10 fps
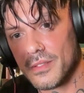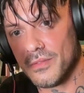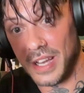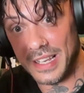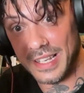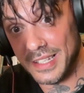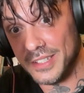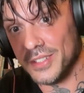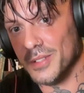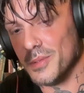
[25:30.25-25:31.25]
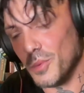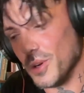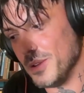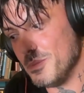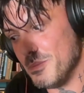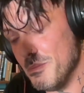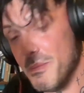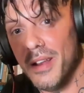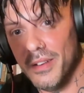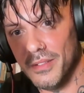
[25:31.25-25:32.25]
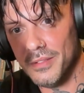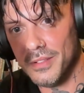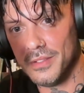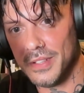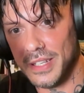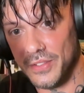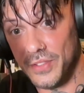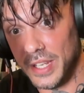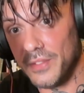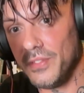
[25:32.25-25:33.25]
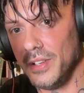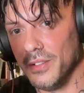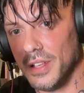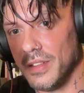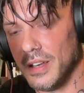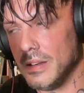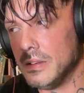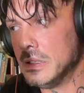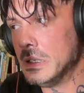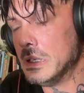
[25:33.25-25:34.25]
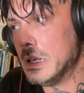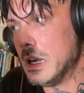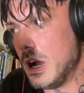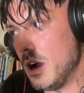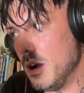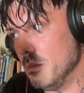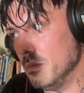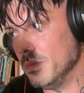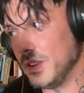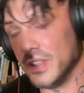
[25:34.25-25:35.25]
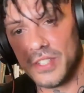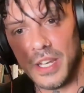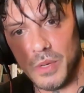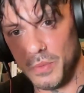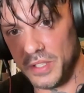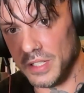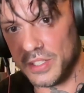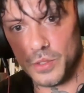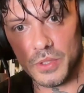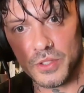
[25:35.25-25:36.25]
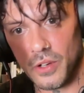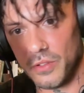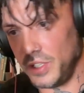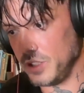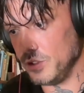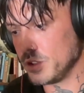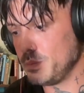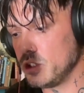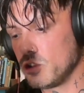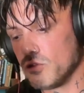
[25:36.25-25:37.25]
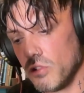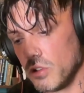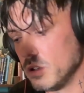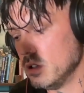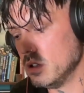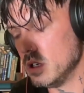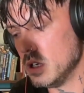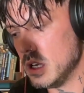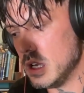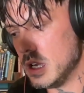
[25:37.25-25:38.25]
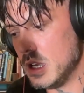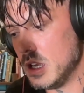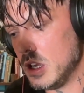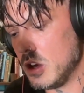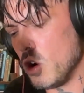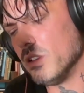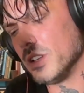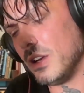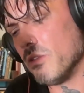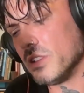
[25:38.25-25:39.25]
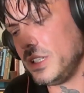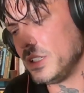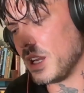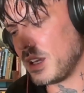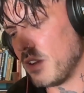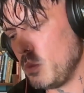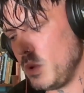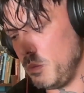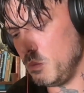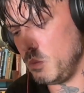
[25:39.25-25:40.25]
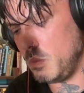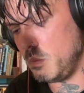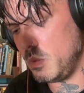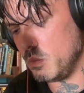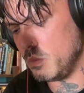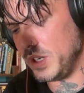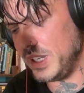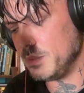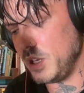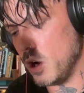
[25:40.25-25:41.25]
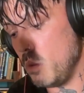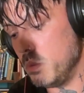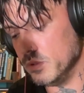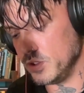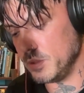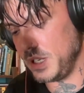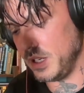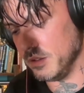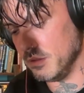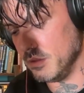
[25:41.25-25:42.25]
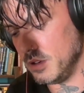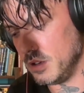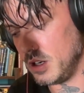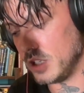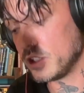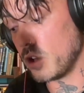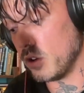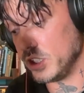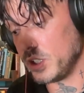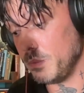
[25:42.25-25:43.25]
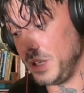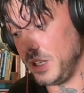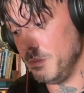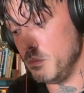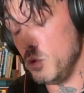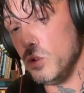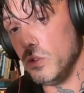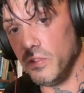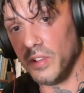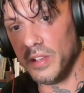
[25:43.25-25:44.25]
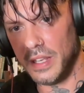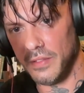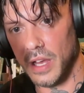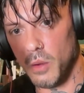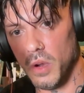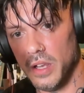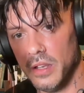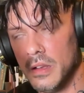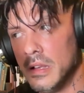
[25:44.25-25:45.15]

That is what it meant. It did feel like that. And the same way when you listen to a song, you can just be struck. Or at least, like, I think we need to be open to being astonished and being moved in that way.